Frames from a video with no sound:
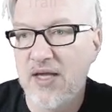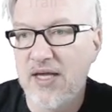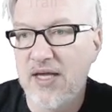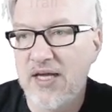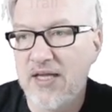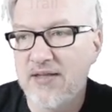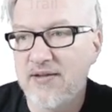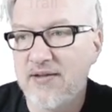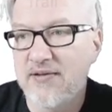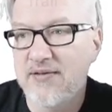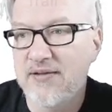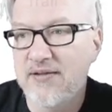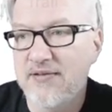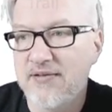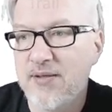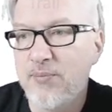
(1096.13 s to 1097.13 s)
And
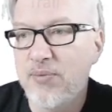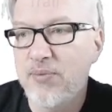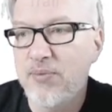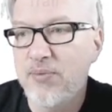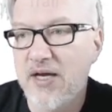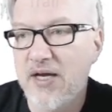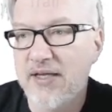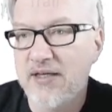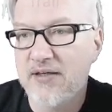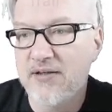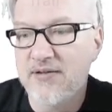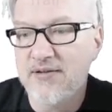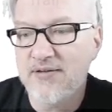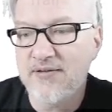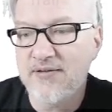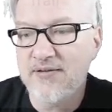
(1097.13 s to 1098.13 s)
the simple
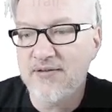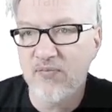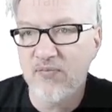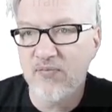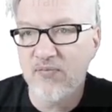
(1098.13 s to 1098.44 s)
icons,